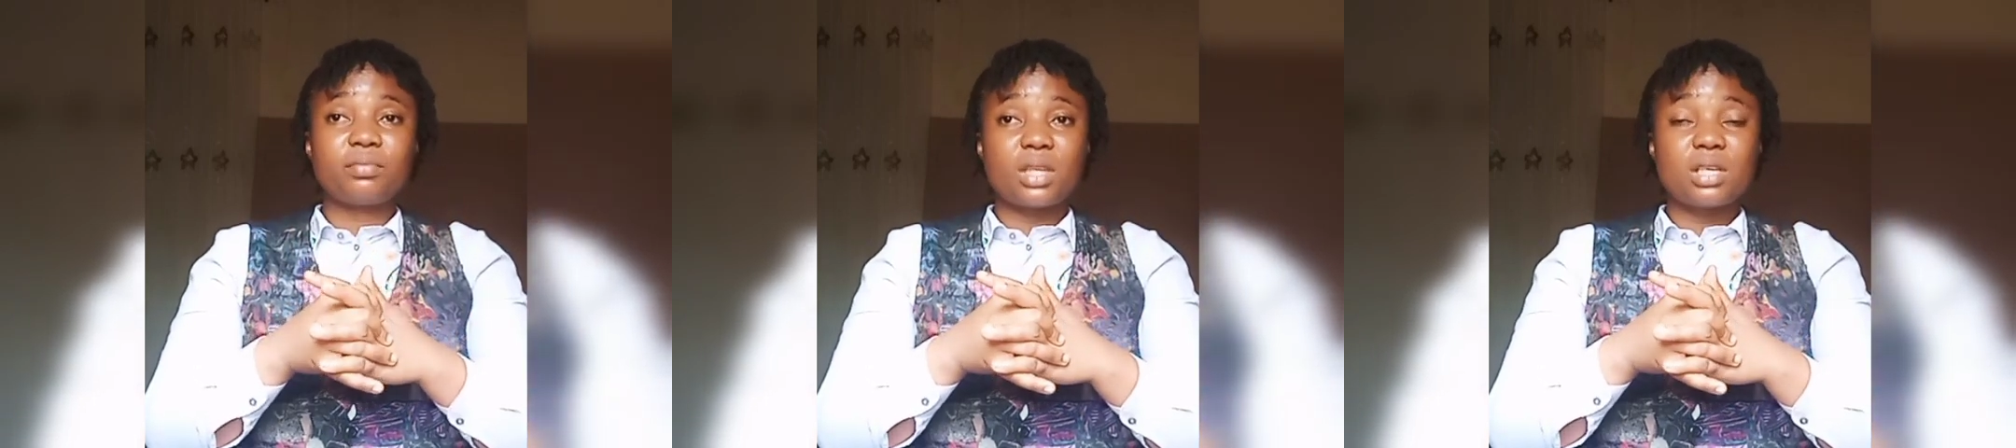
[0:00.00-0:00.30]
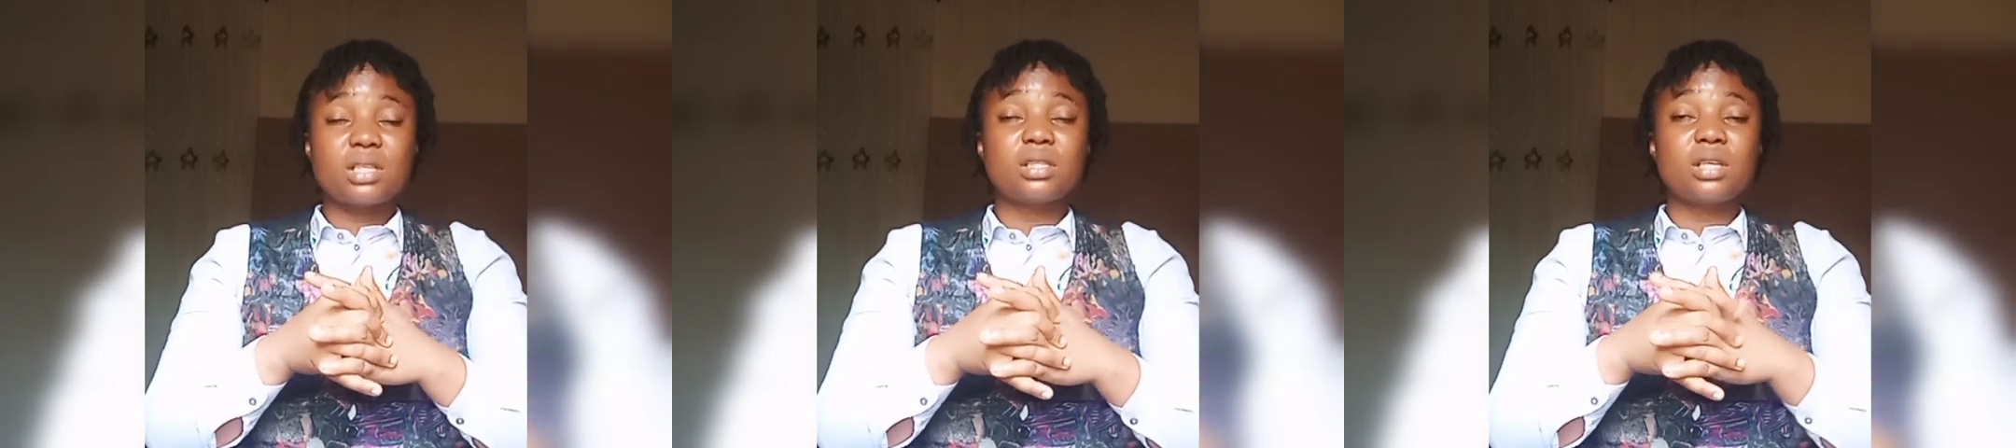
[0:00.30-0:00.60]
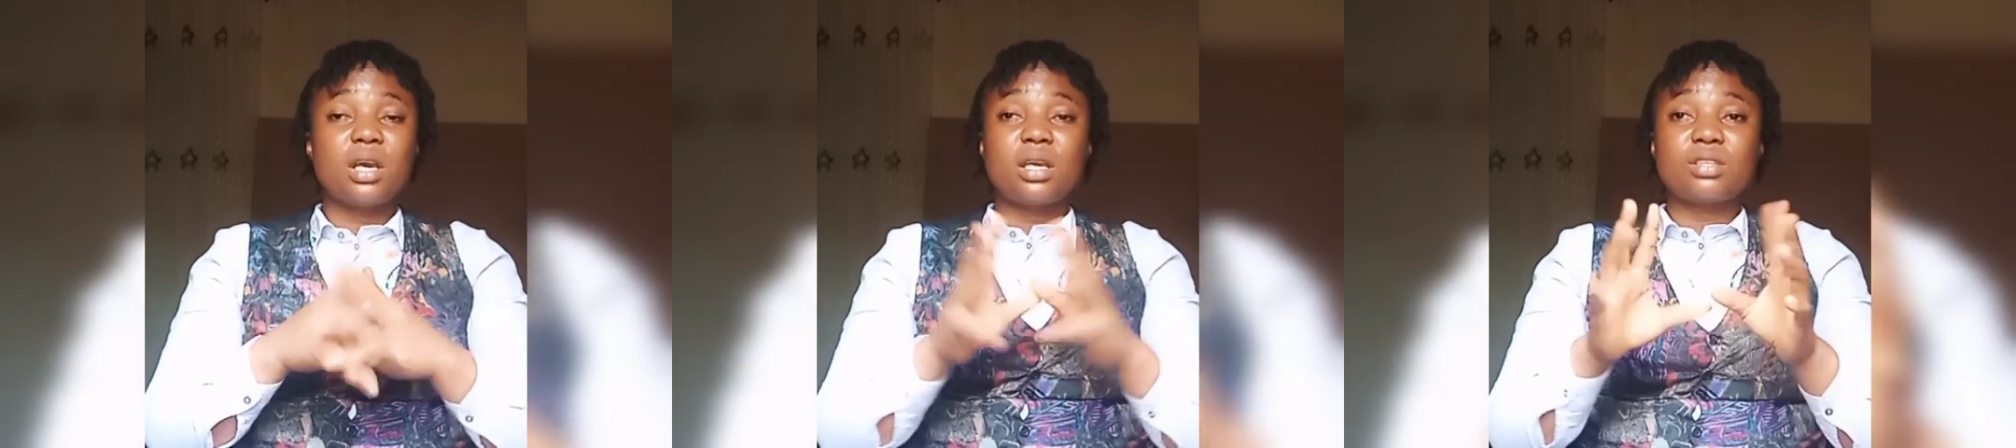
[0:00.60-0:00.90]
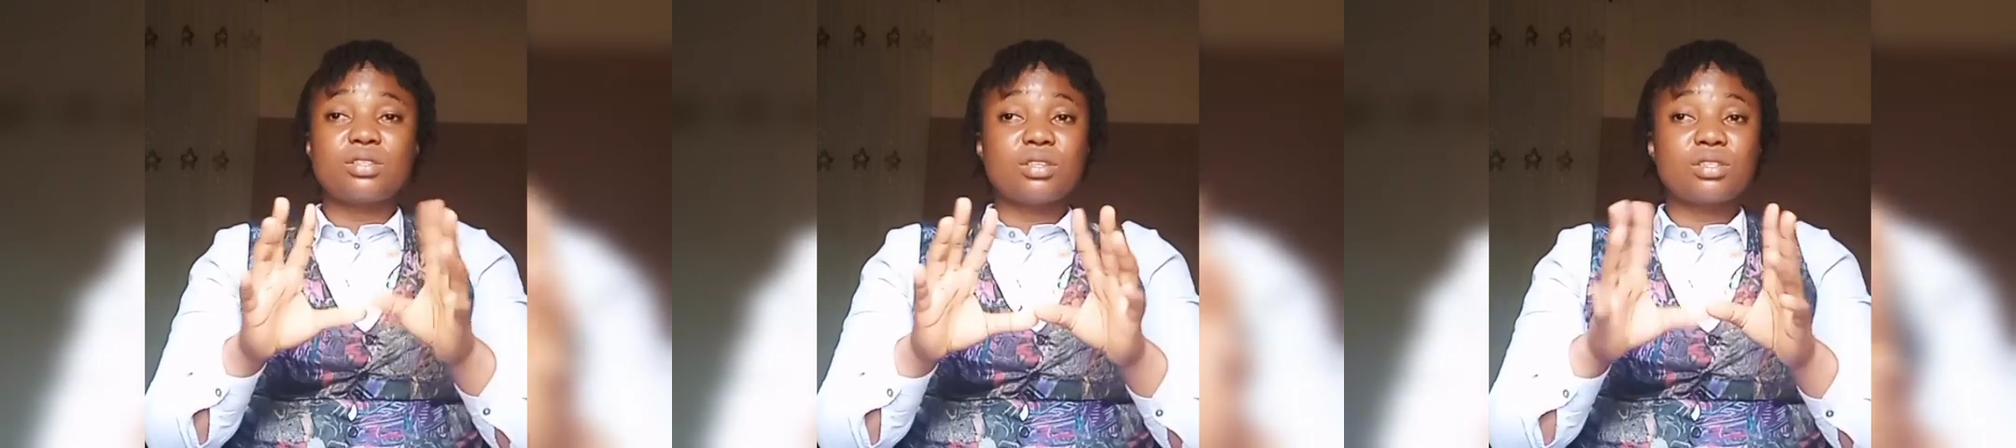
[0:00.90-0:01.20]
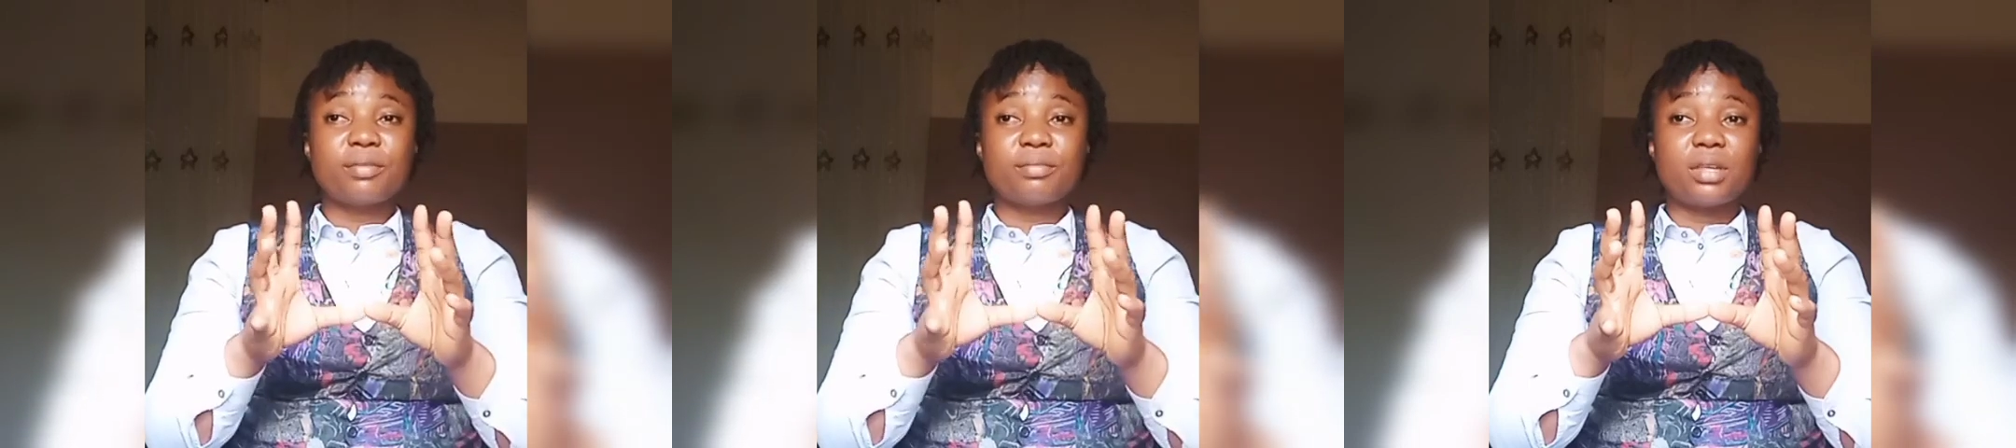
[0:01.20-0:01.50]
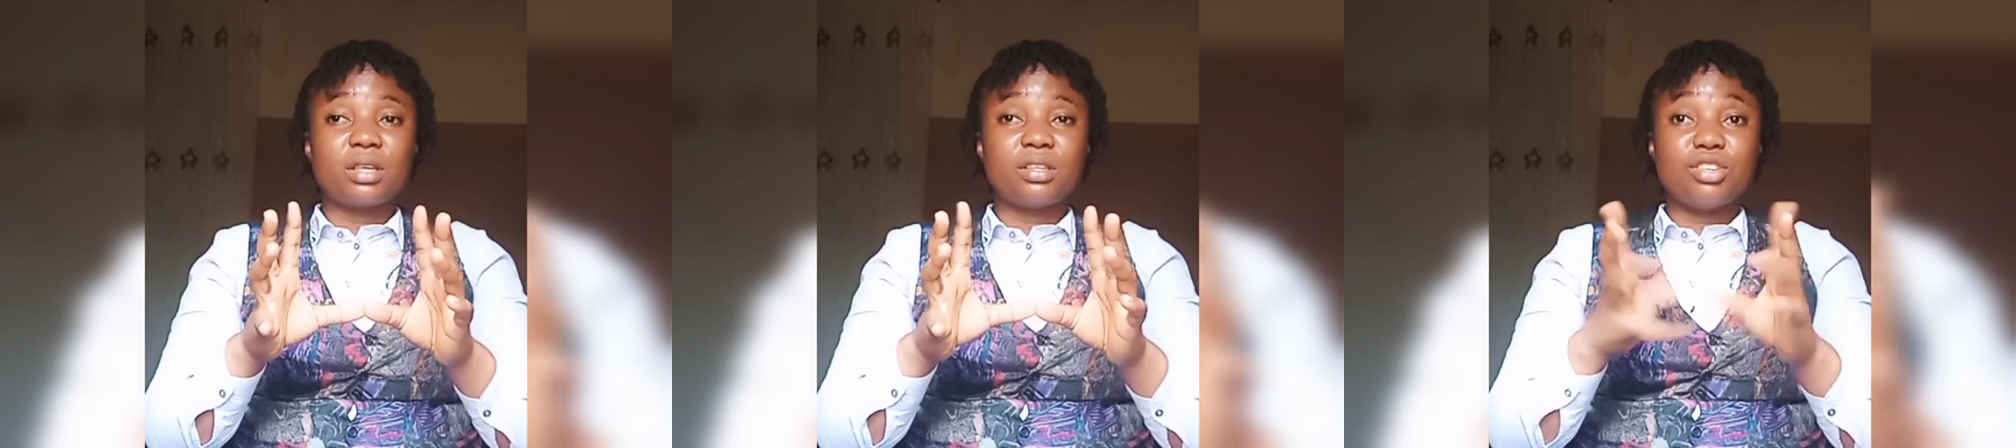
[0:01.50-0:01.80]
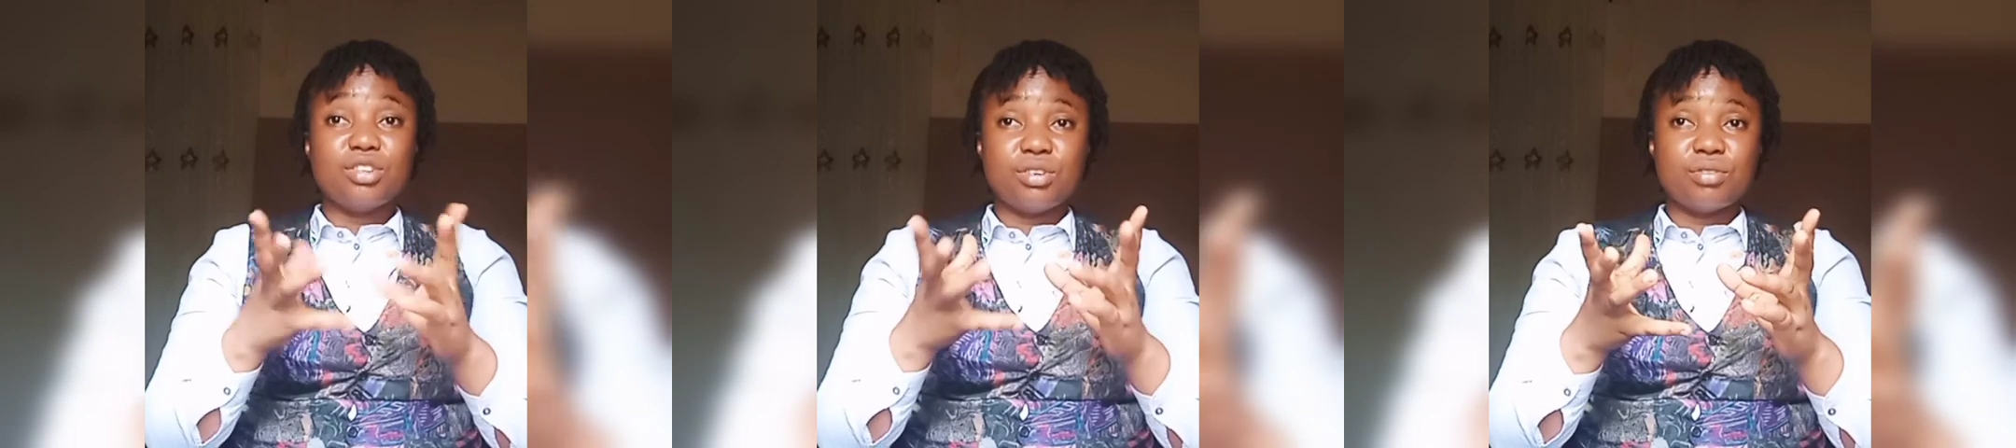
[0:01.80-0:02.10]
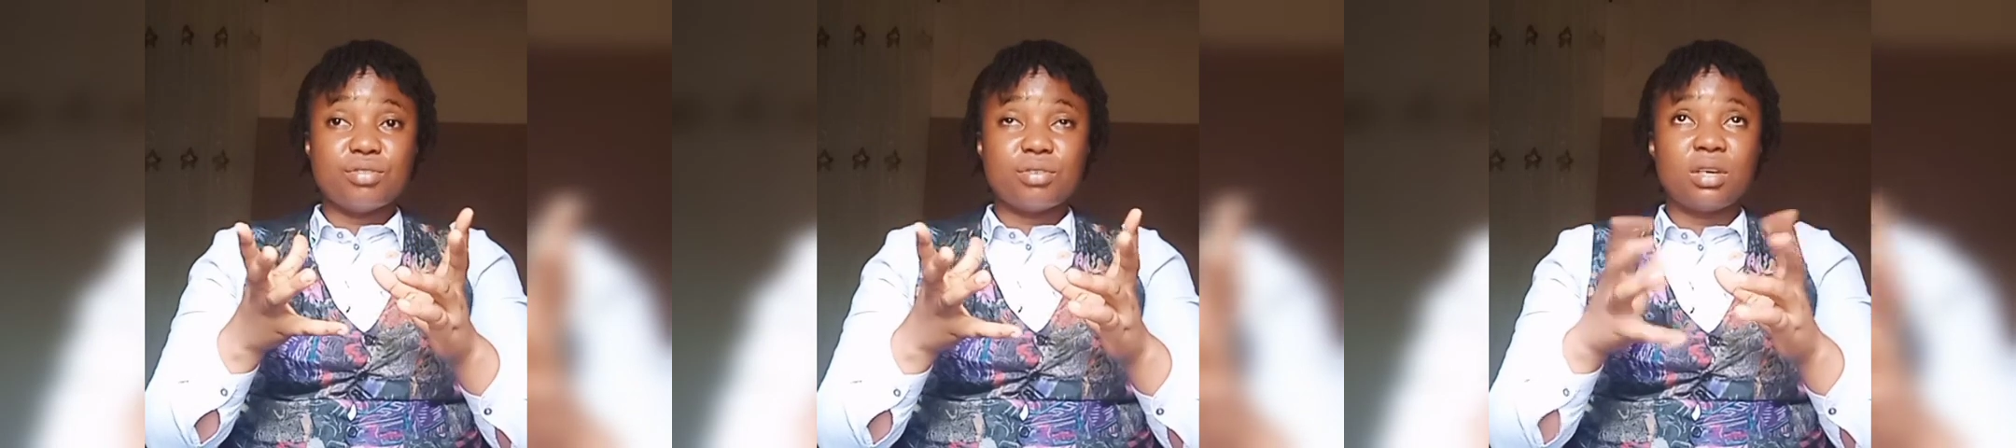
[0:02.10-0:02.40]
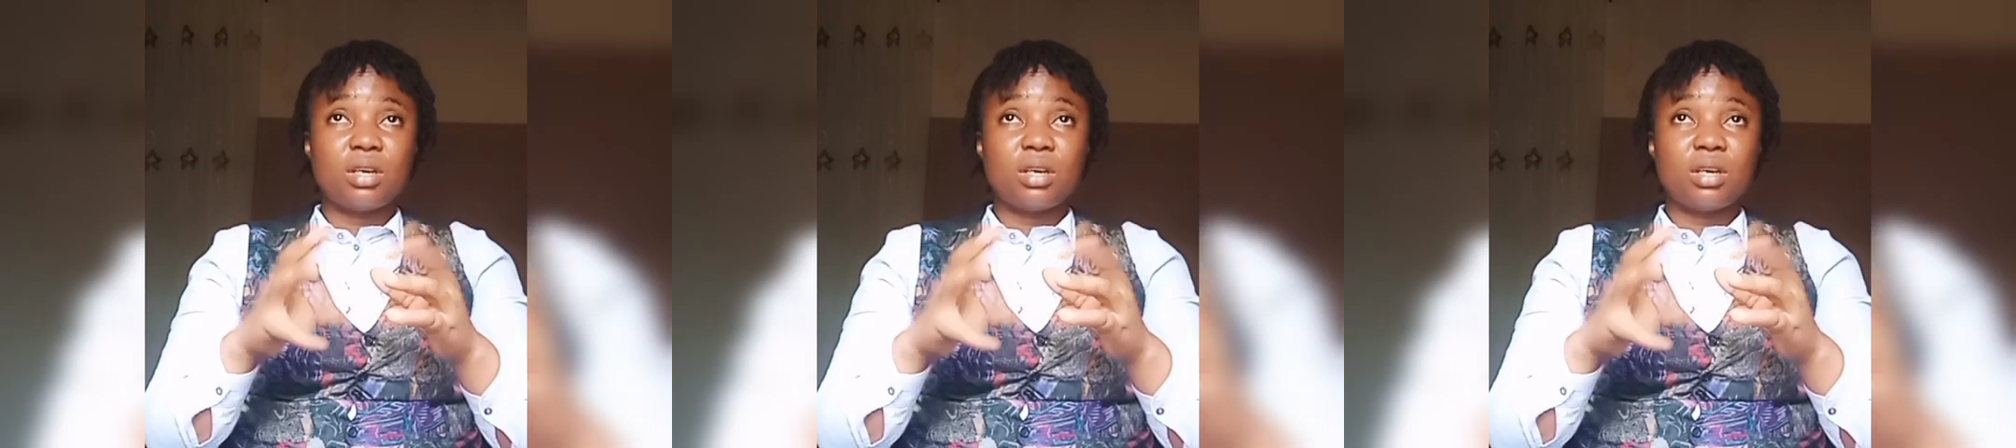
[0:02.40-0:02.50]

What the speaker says: Yes, it's not something new,